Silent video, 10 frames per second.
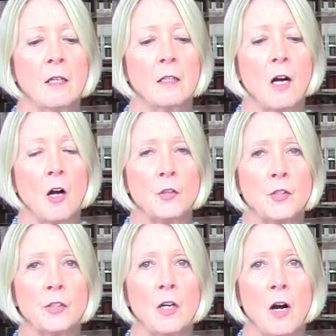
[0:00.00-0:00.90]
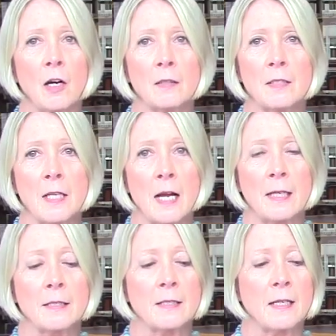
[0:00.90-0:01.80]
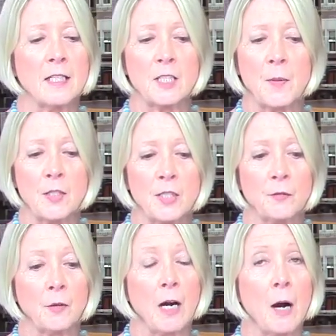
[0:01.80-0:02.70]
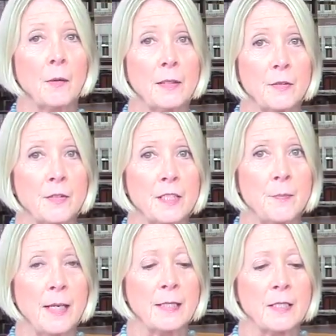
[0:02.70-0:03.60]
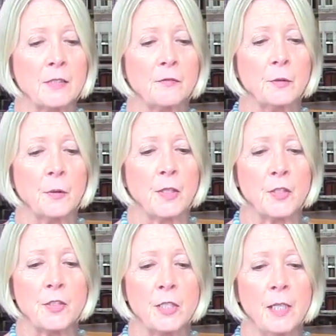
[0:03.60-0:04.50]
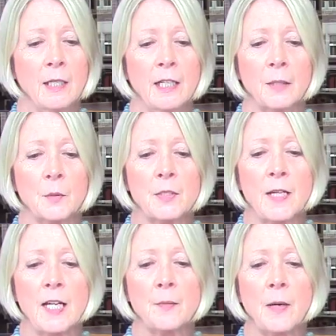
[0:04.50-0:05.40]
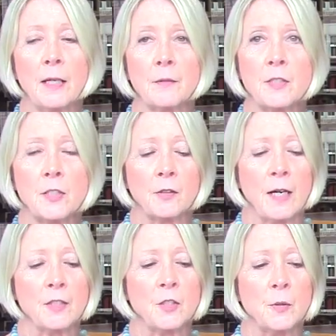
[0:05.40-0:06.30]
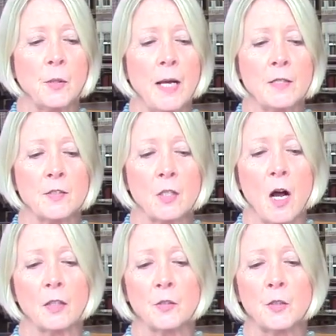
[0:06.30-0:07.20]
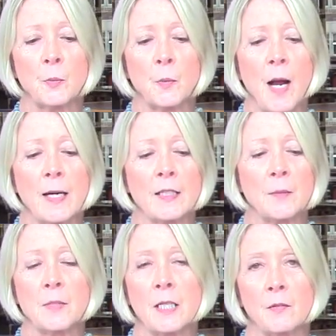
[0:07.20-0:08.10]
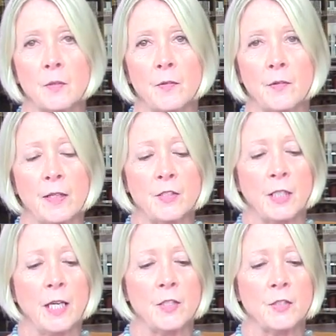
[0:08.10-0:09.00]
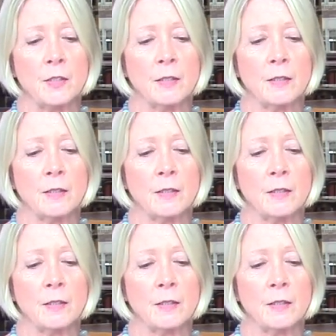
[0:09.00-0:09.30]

Culture, art, science, and especially for our interest, medicine flourished and were studied by aristocrats and scholars who prided themselves on their education.